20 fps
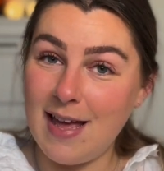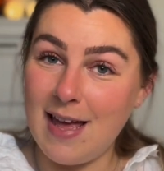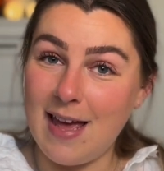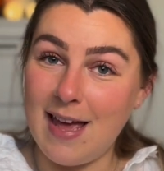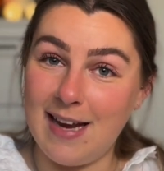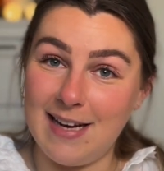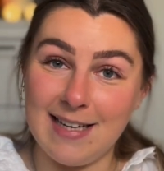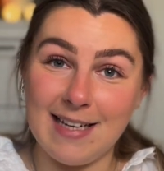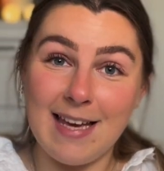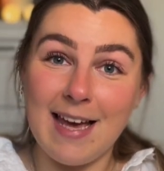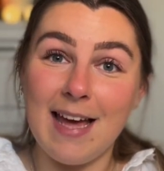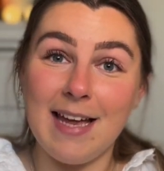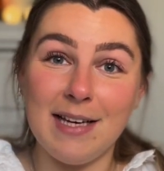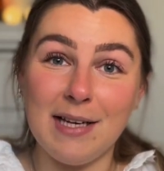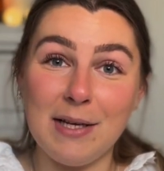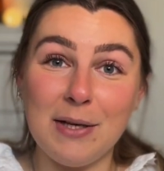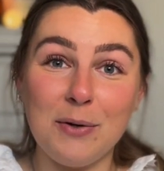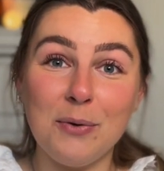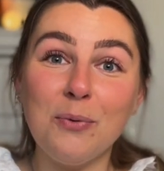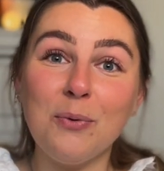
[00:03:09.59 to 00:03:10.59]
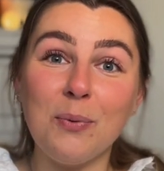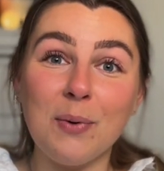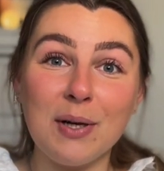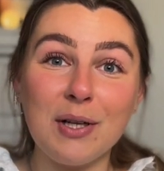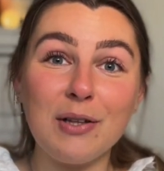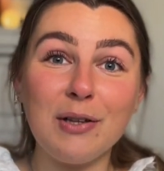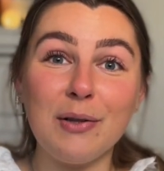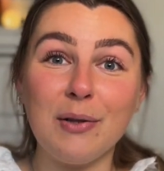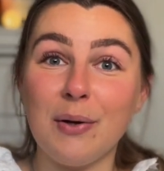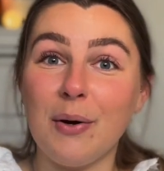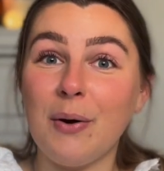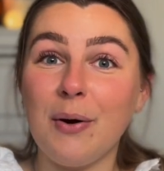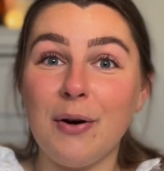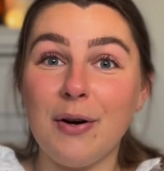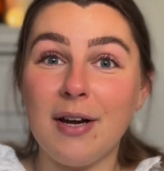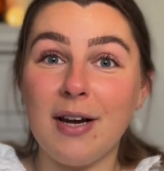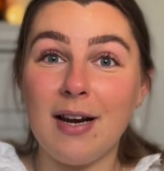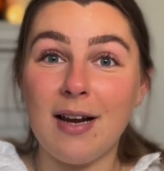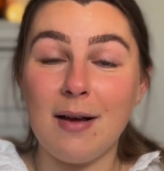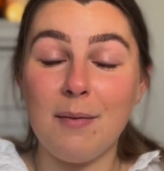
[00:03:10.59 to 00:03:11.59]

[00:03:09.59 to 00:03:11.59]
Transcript: And again, you will learn